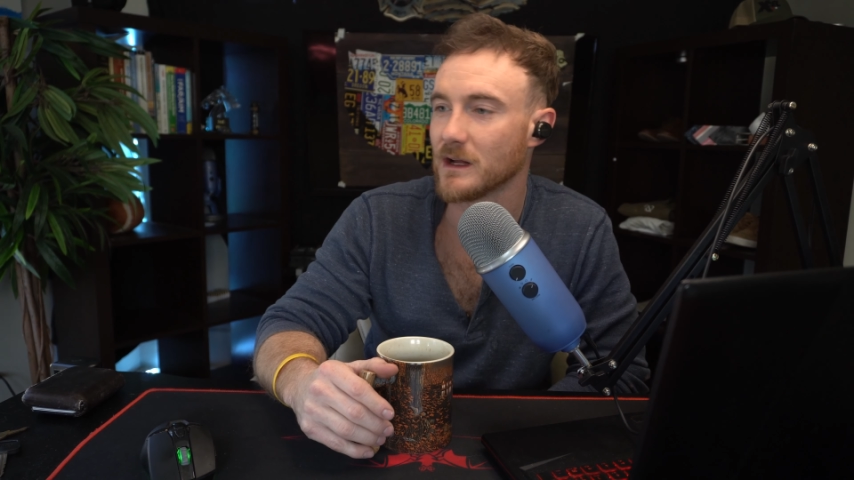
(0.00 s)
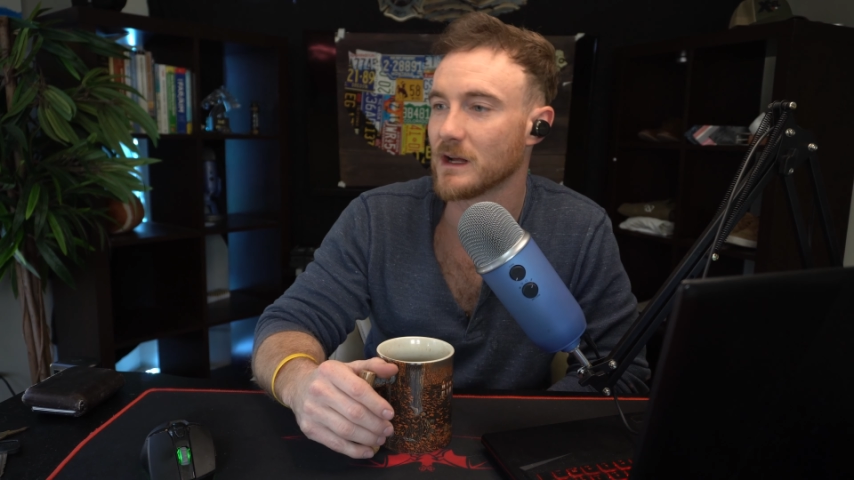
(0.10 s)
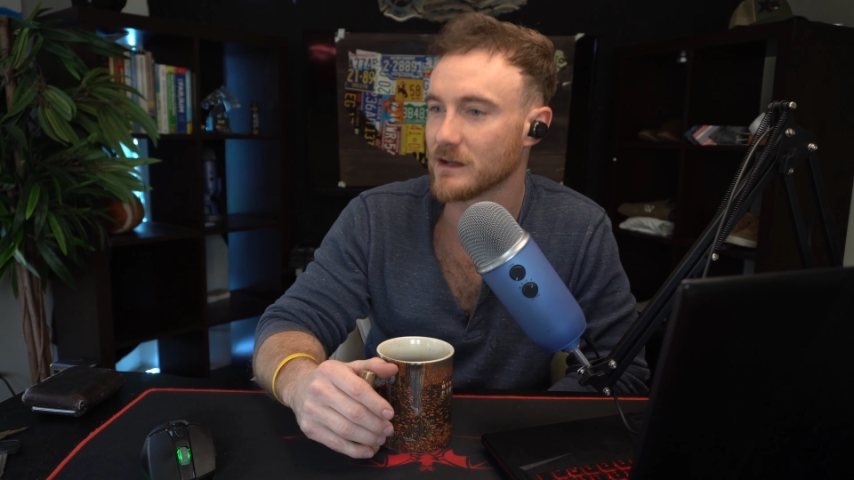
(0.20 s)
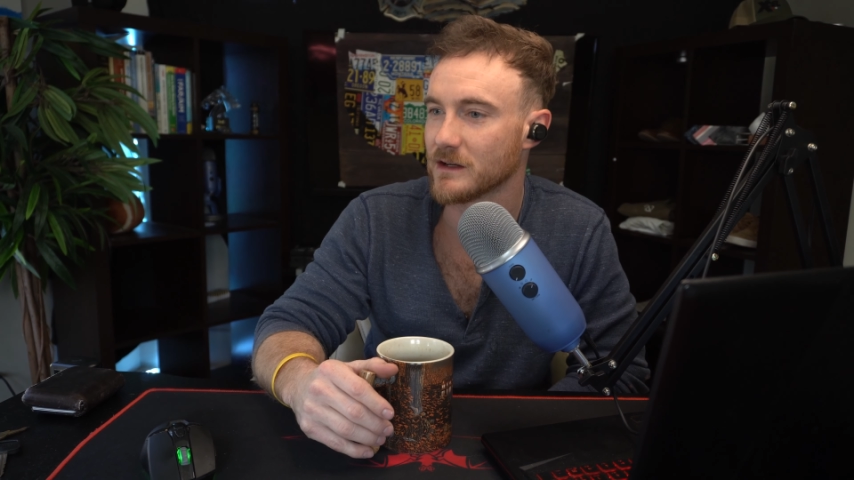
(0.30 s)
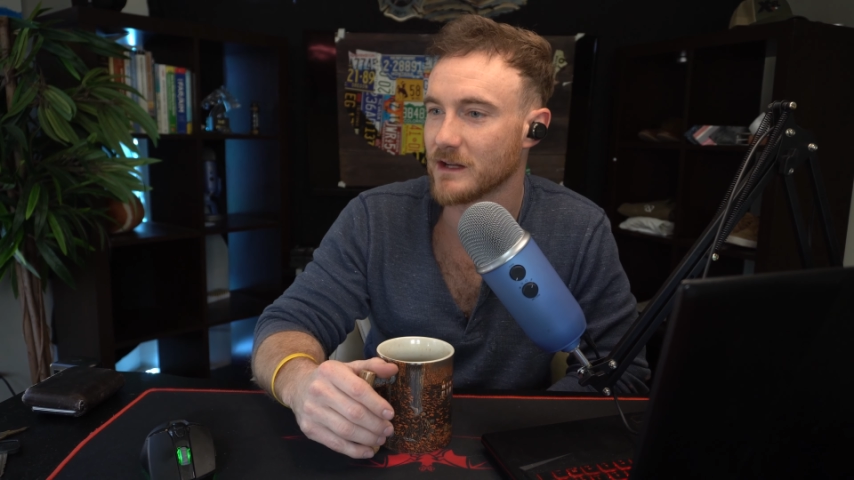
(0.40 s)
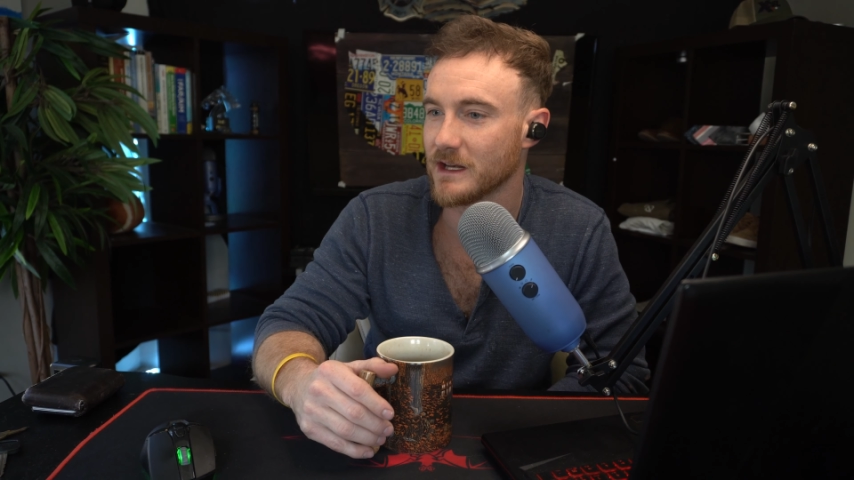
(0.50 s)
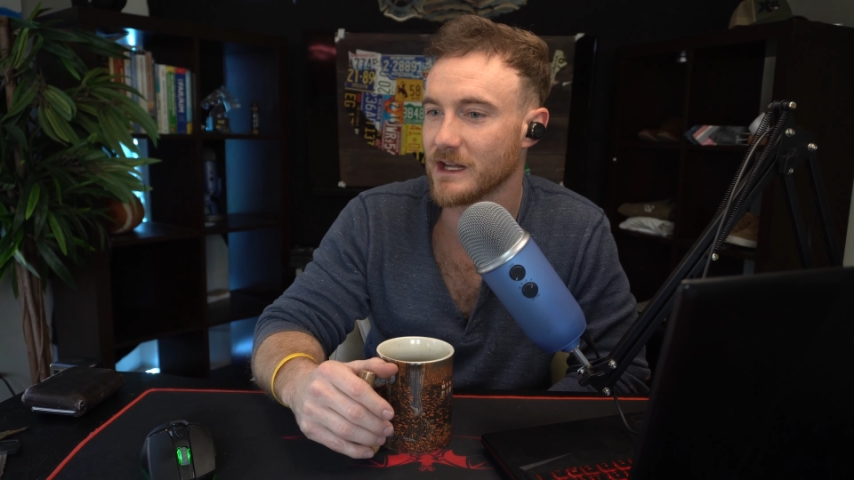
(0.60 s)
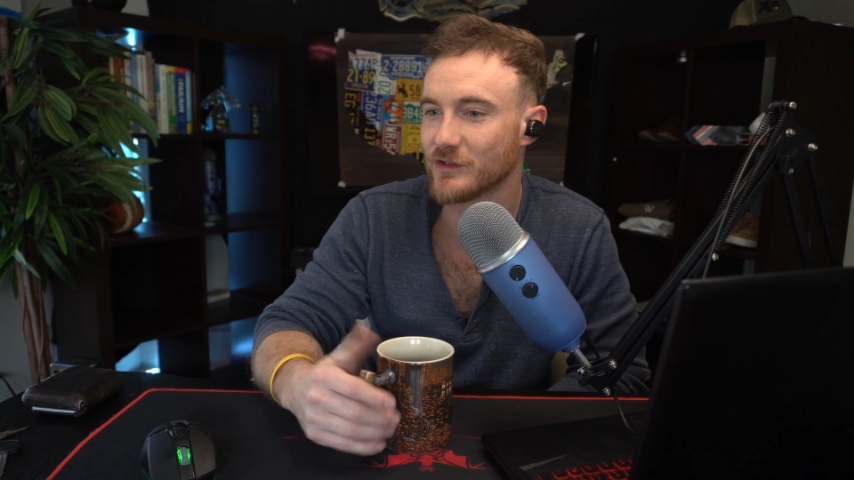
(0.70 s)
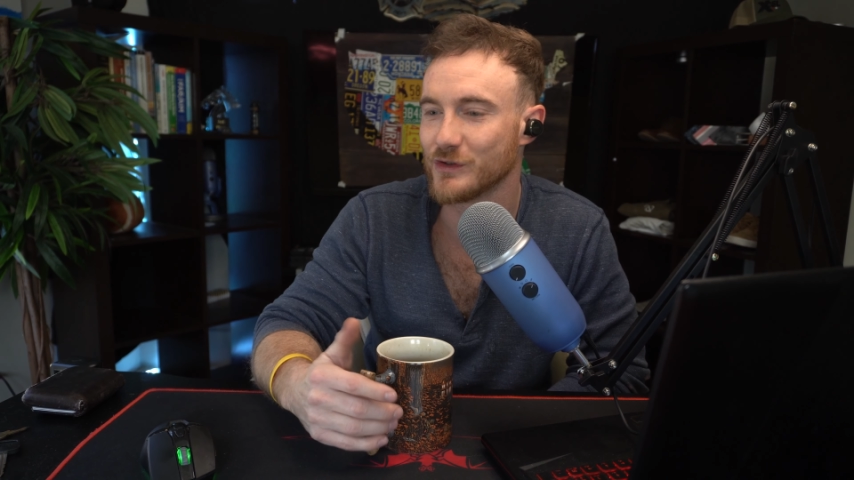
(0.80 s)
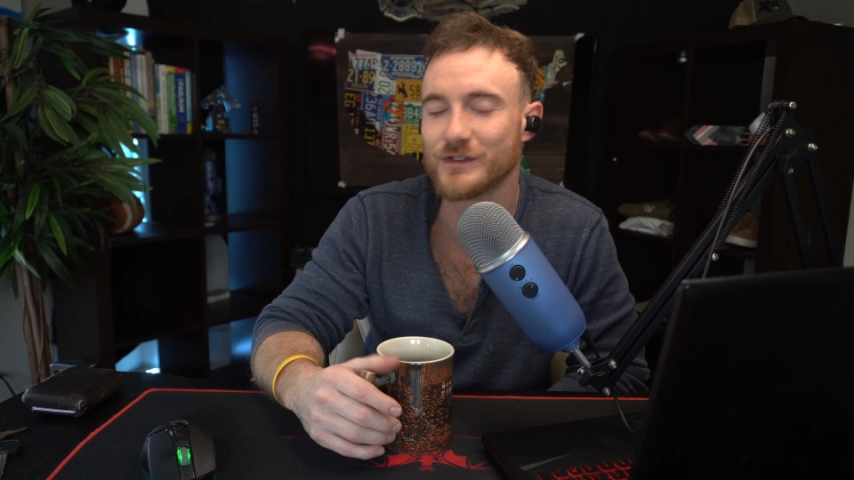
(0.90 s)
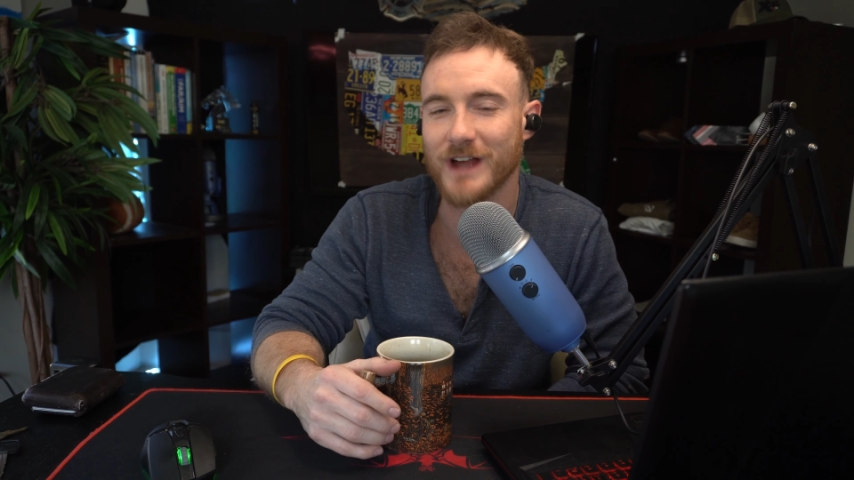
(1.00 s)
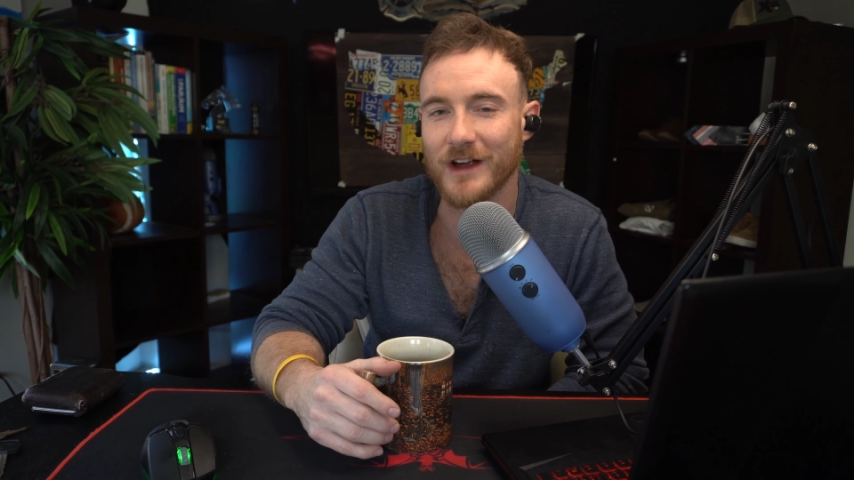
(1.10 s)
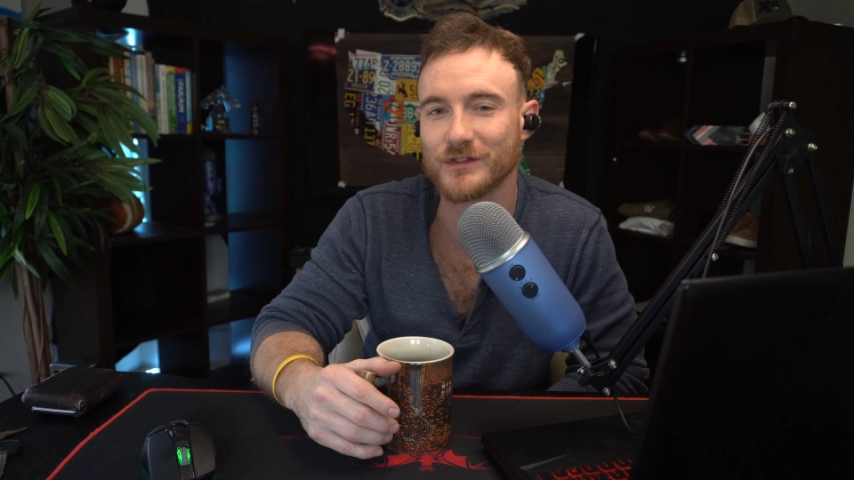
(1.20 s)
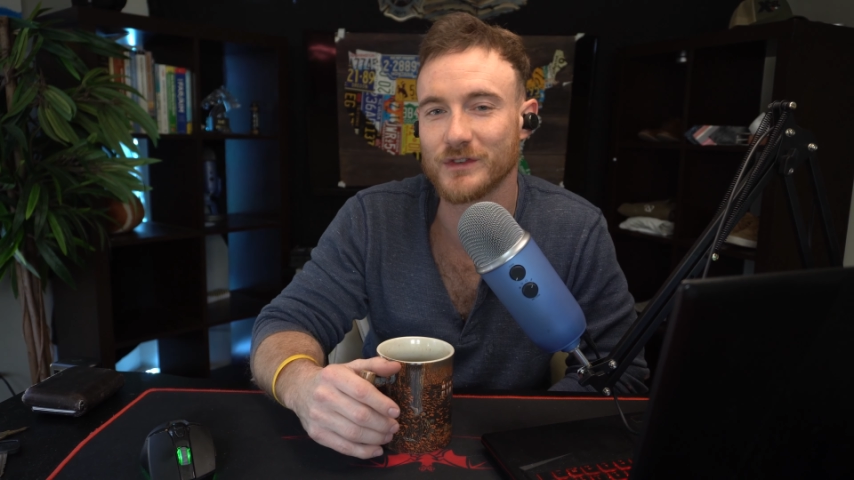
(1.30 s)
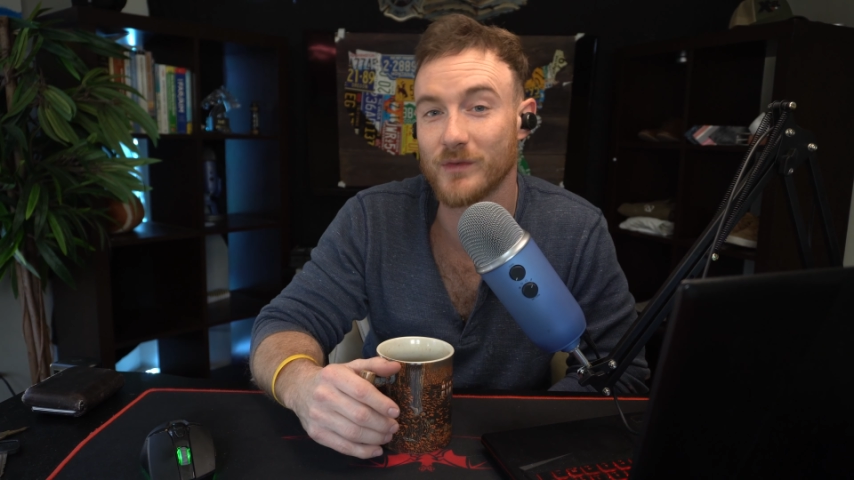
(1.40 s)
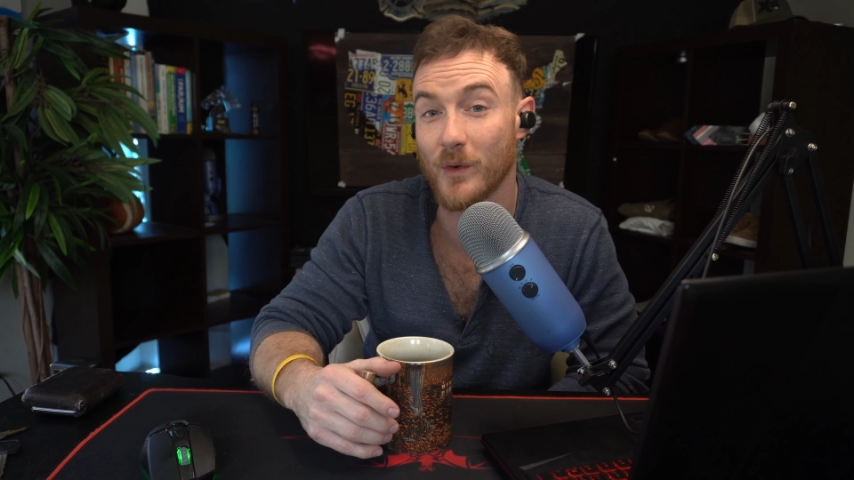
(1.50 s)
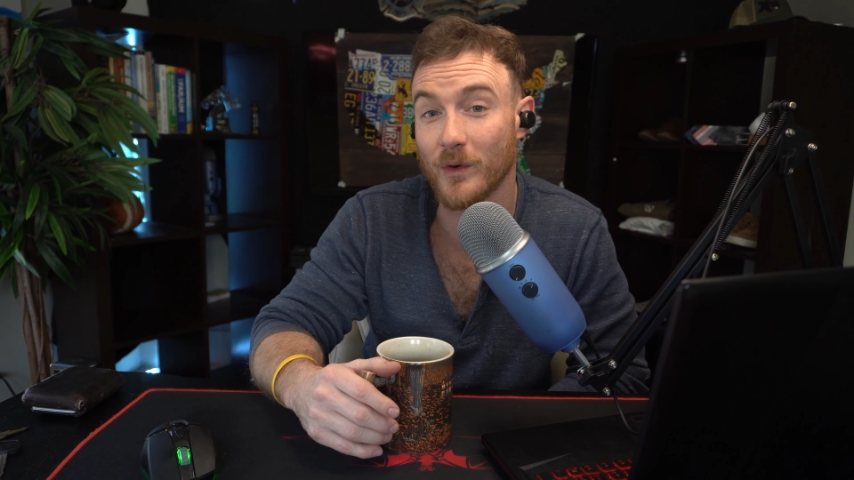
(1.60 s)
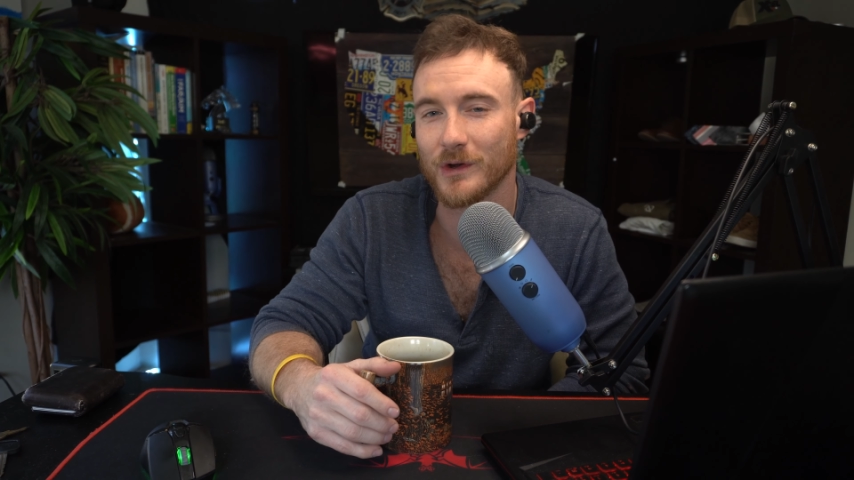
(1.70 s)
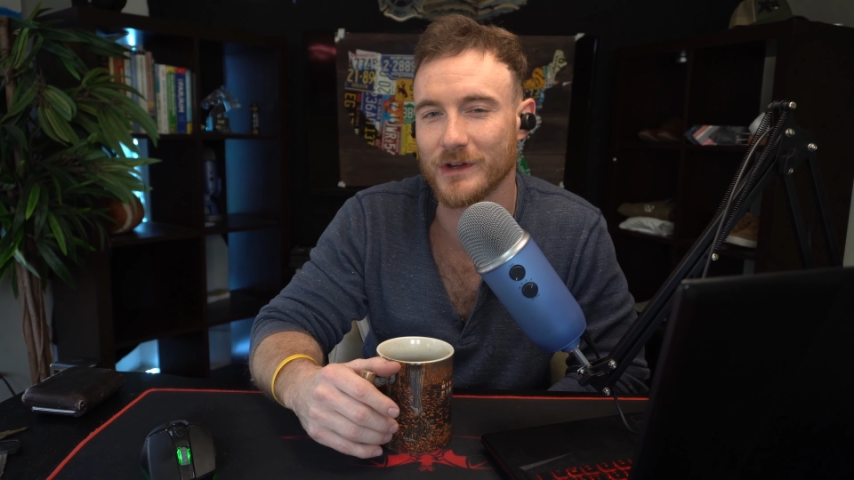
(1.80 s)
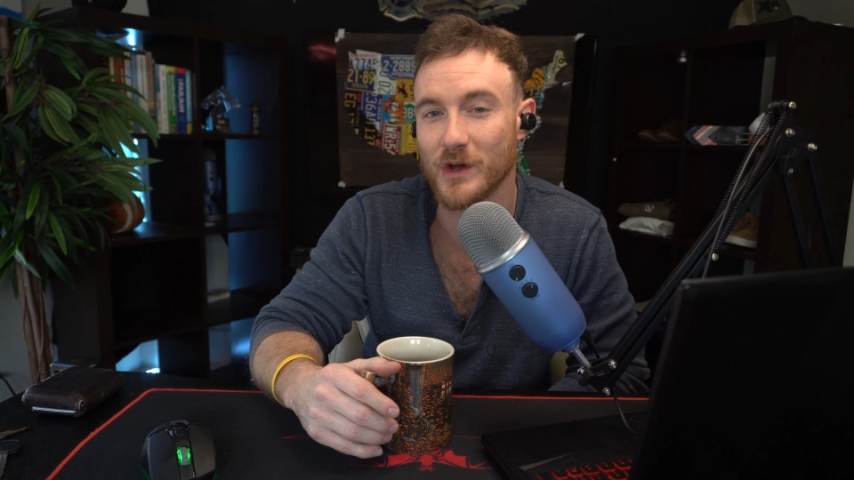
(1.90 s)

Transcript: Uh, gonna get some new tires for the Forerunner,